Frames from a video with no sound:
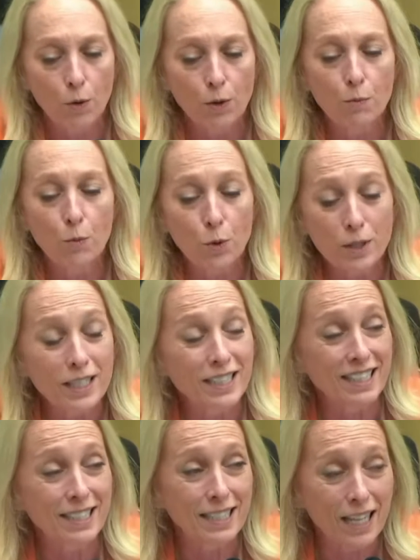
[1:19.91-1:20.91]
or the more
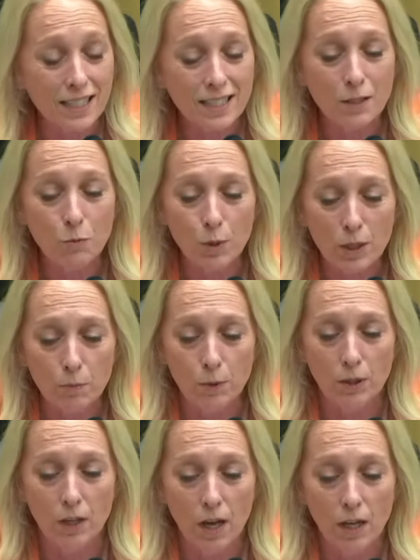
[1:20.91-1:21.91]
than a dozen
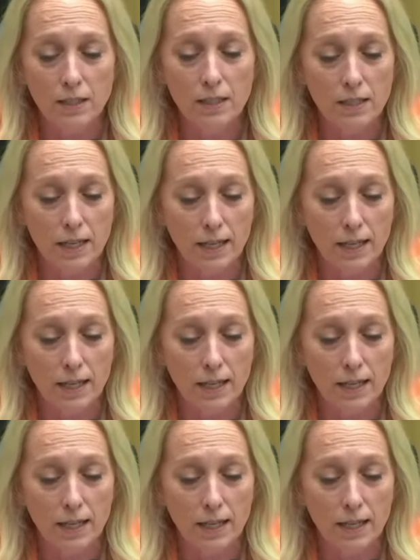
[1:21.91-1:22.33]
people gunned